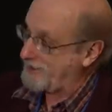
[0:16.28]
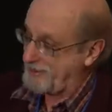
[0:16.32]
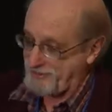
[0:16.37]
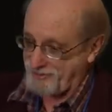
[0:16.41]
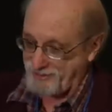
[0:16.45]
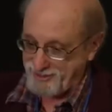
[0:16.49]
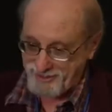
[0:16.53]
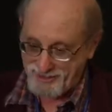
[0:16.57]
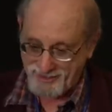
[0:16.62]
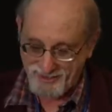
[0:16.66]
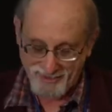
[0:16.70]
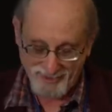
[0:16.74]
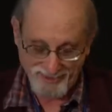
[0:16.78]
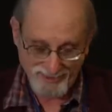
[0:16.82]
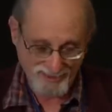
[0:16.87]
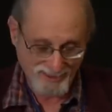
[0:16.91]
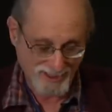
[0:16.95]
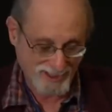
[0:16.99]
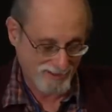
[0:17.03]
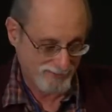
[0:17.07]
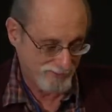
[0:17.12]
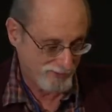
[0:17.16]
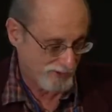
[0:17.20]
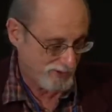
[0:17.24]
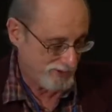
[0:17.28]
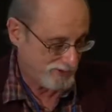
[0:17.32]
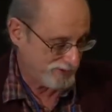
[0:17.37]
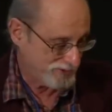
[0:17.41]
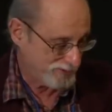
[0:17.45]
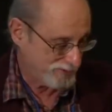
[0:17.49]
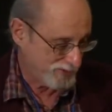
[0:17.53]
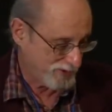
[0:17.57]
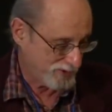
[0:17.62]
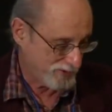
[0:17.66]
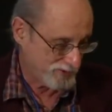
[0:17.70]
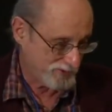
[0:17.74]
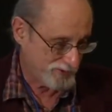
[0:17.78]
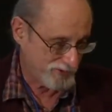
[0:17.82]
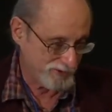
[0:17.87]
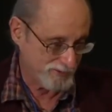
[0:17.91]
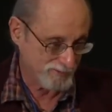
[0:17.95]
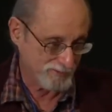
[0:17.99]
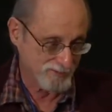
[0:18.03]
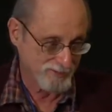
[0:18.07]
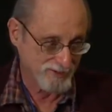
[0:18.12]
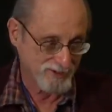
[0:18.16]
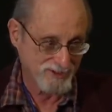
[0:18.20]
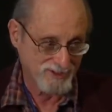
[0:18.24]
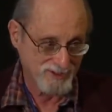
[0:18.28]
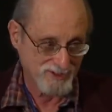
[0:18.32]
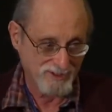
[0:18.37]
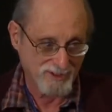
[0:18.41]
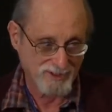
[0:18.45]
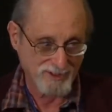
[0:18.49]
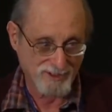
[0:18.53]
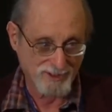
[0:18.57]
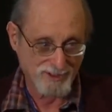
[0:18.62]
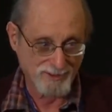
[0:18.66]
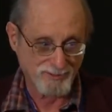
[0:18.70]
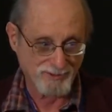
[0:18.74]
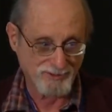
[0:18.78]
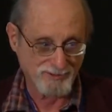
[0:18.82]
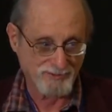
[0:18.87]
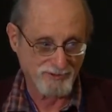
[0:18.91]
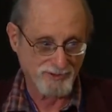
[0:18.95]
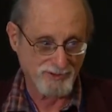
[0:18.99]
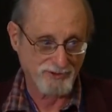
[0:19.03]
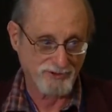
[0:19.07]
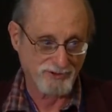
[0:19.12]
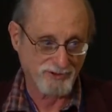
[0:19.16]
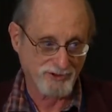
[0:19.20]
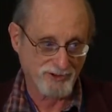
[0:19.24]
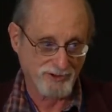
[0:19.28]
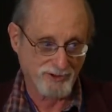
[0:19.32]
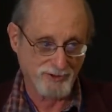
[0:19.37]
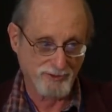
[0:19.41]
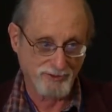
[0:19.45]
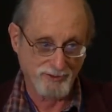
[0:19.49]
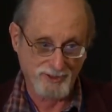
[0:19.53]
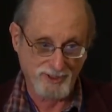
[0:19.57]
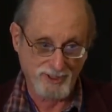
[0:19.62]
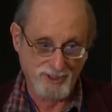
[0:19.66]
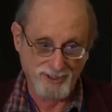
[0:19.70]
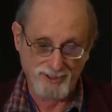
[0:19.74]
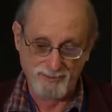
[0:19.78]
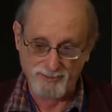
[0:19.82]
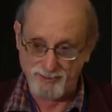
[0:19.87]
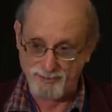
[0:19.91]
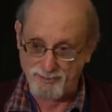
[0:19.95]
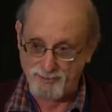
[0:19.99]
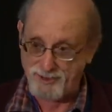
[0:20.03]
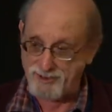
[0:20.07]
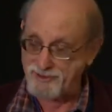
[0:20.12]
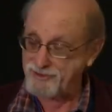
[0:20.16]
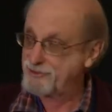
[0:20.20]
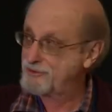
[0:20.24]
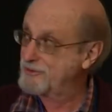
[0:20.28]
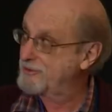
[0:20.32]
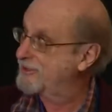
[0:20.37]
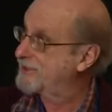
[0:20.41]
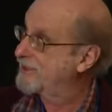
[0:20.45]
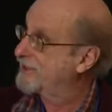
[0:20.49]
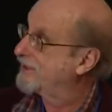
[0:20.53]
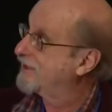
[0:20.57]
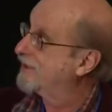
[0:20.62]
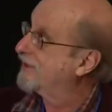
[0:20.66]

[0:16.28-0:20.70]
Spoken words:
at the Alvarez Symposium a couple of years ago, in a couple of months.